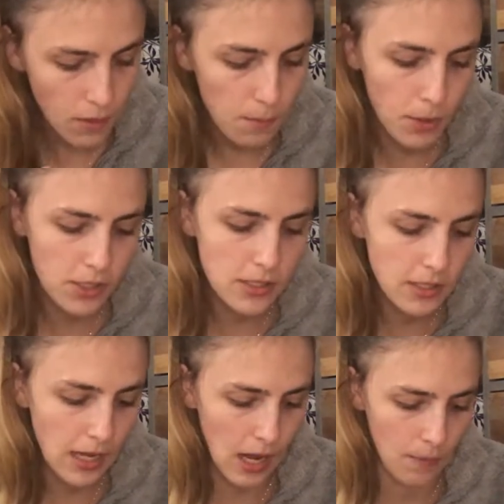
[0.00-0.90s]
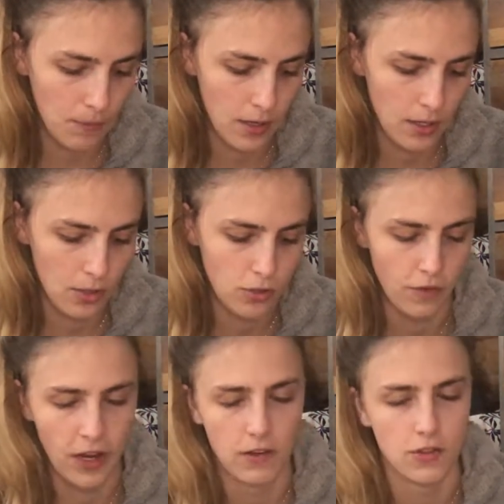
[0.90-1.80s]
Personally, I'm not a huge
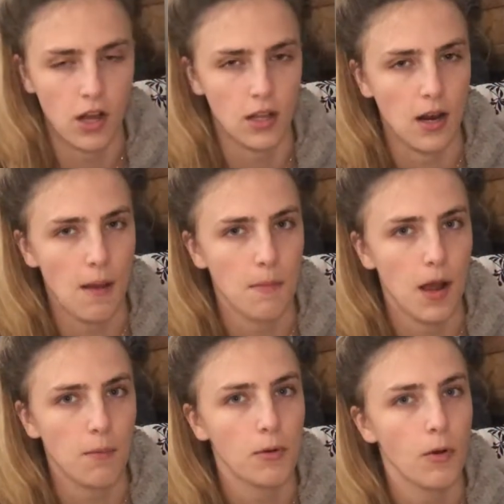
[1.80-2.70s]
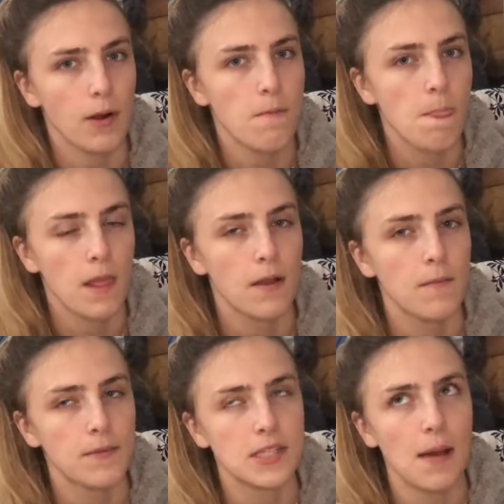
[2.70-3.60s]
fan of chocolate on popcorn.
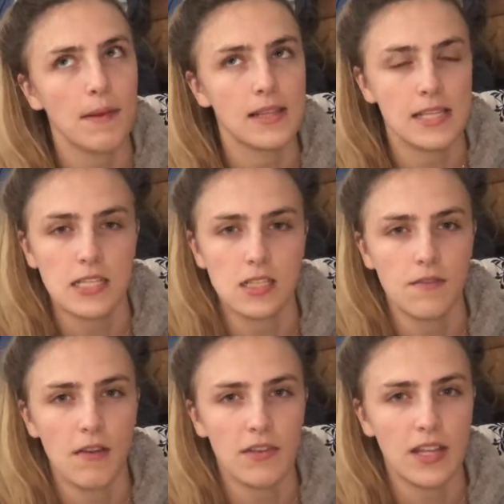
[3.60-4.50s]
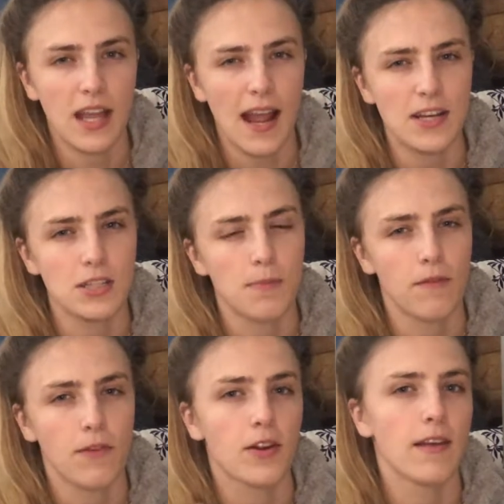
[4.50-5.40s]
It's not my least favorite thing. I just
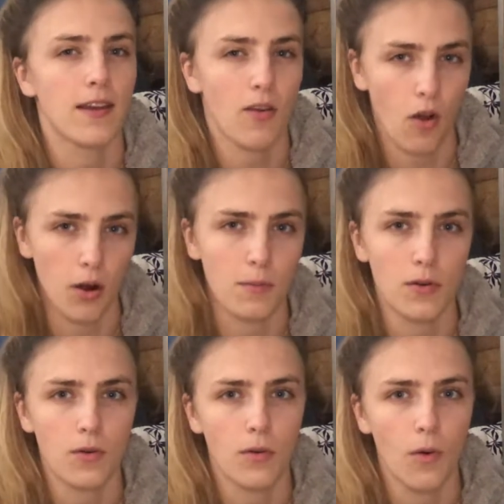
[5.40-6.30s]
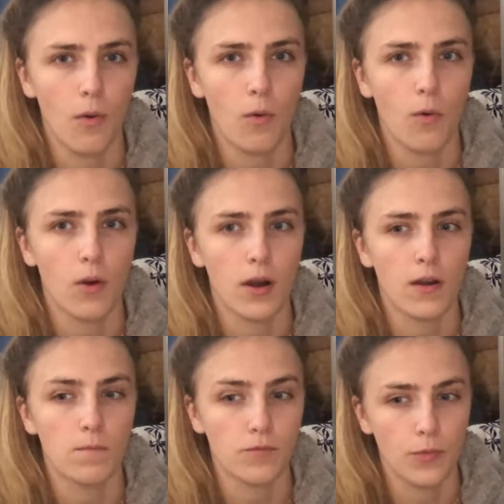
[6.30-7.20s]
prefer like caramel
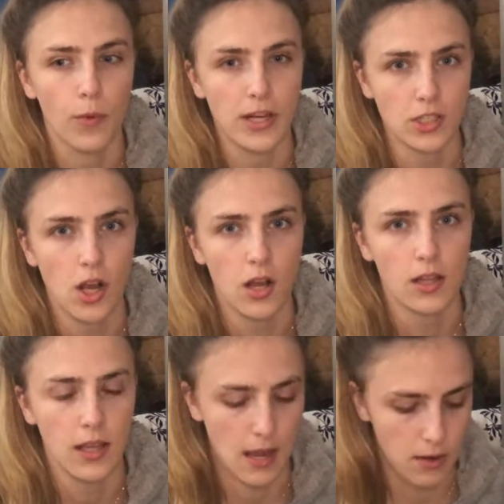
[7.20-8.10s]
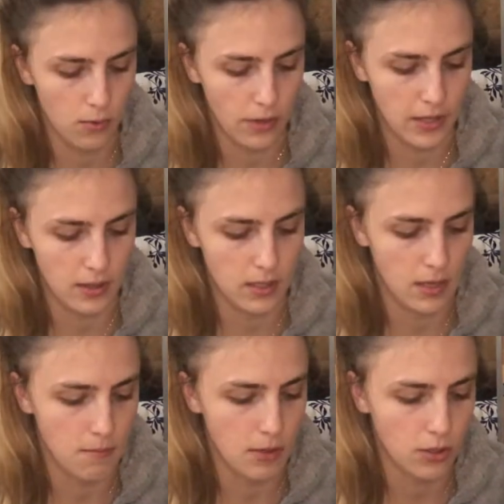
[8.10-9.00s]
or white chocolate. I don't like the
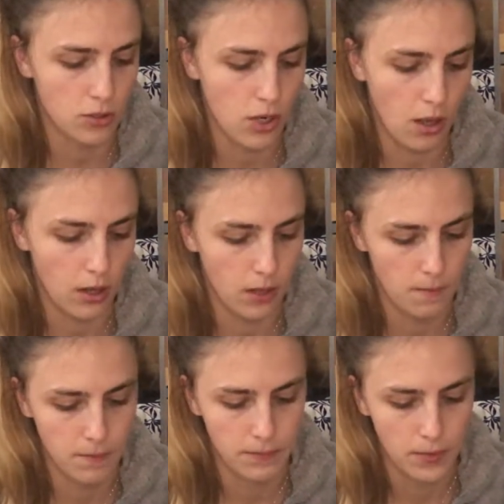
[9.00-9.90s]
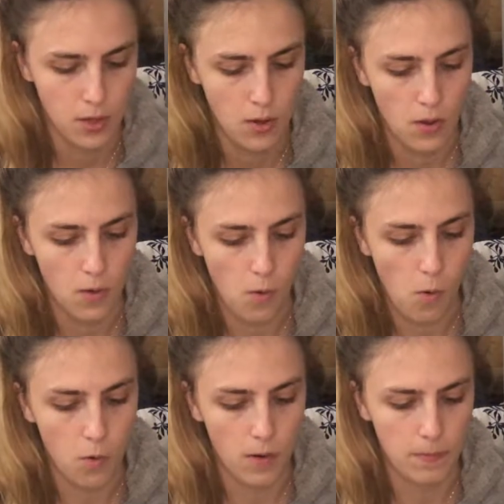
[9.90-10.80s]
milk chocolate,
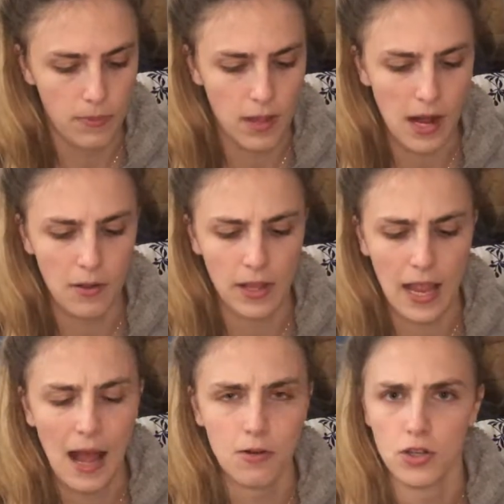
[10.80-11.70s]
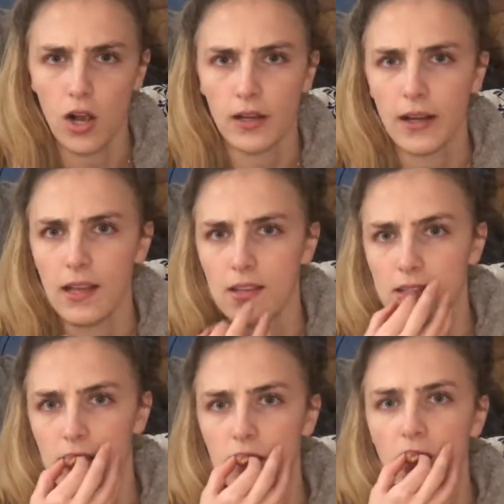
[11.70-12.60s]
or I don't like how chocolatey
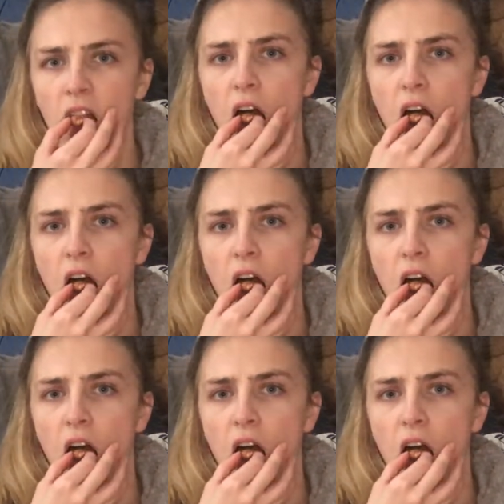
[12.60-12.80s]
this is.